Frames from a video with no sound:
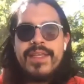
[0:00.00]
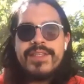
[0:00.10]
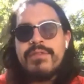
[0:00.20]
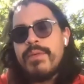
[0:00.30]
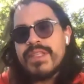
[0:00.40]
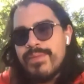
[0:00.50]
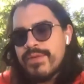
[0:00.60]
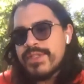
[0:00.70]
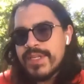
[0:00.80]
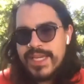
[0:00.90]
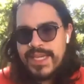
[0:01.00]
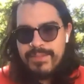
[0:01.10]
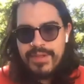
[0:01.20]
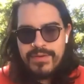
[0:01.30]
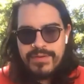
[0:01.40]
So it was important to
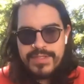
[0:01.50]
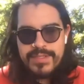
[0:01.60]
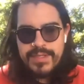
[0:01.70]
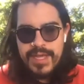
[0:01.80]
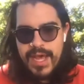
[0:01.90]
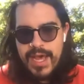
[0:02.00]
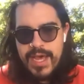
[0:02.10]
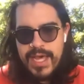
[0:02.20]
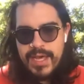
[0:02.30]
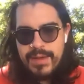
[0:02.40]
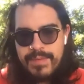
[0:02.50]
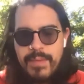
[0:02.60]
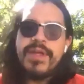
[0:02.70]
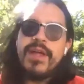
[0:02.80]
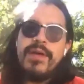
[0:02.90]
keep those,
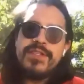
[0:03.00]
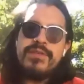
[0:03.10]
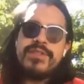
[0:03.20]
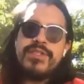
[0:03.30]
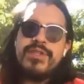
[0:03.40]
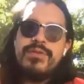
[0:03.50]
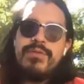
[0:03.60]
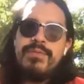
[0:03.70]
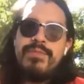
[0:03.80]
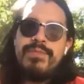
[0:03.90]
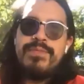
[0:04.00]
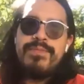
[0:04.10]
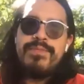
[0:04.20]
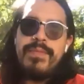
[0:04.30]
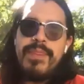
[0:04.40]
but also
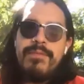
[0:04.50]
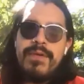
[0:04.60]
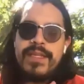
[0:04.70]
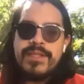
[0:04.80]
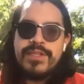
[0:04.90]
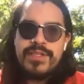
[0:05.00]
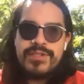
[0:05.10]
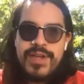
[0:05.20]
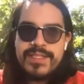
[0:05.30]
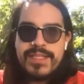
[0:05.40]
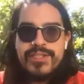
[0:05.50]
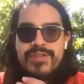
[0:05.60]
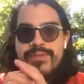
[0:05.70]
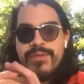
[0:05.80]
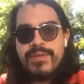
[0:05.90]
into the
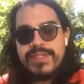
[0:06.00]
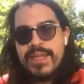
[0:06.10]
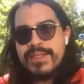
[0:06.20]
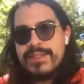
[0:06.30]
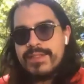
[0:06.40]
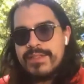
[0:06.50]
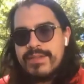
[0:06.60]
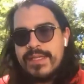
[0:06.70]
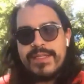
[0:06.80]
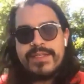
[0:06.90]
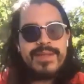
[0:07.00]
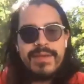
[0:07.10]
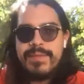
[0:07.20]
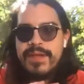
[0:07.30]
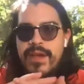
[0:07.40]
translation process, and this is
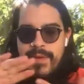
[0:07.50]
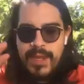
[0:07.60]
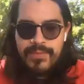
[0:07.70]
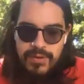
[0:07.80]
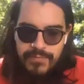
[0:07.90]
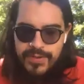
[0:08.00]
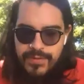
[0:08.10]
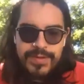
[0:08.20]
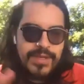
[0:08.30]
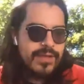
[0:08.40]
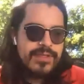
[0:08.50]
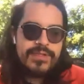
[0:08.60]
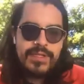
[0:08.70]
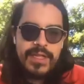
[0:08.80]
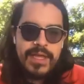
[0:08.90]
something beyond my purview, but also
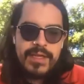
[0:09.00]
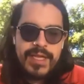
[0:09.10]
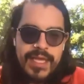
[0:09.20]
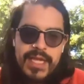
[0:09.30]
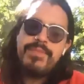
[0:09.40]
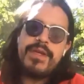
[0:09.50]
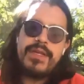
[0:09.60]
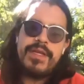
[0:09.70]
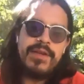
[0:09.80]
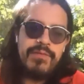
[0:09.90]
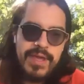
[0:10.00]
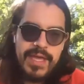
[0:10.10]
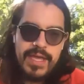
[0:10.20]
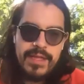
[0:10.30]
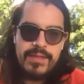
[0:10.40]
to like keep it in a
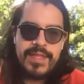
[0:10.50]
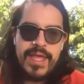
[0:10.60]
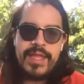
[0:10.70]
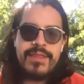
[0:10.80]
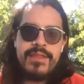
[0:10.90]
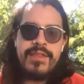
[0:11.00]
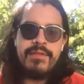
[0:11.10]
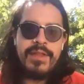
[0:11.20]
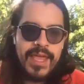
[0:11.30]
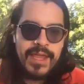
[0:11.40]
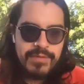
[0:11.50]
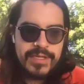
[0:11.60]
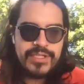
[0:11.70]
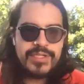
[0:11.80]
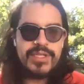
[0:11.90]
way that the
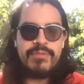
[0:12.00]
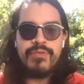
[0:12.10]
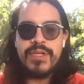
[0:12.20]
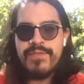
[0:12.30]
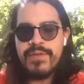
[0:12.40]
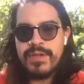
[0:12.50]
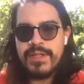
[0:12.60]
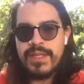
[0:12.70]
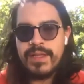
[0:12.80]
language in whatever